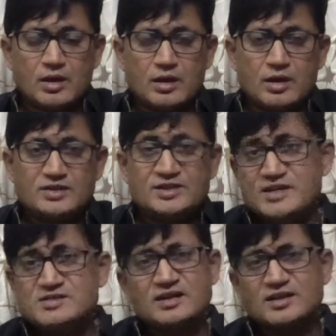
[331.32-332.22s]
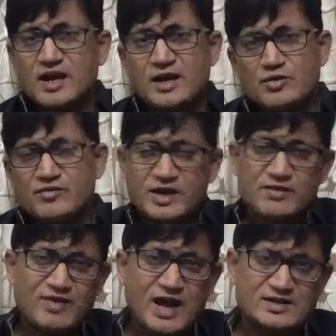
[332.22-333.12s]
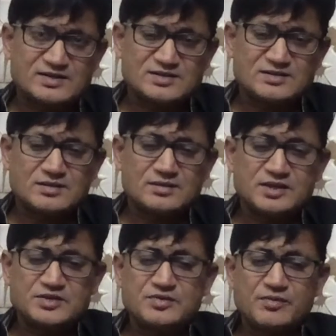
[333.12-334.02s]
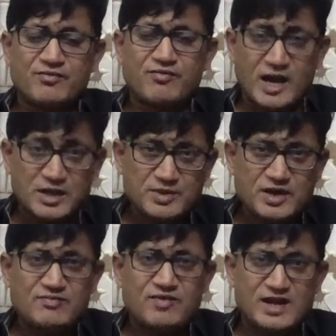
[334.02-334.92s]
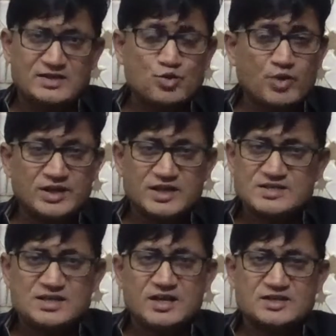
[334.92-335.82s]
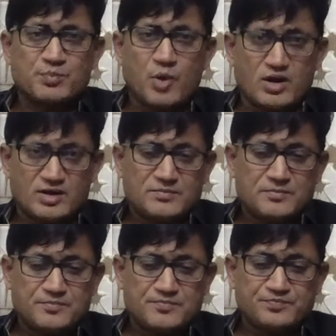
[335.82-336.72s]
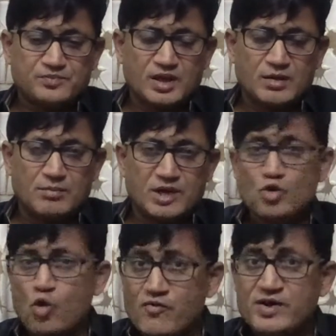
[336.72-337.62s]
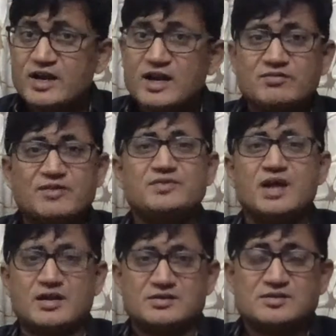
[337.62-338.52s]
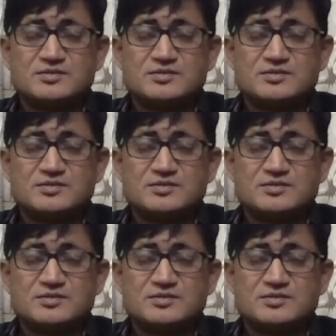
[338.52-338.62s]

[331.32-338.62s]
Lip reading: These are the kind of red flags, these 5 red flags you can easily spot. But over and above that,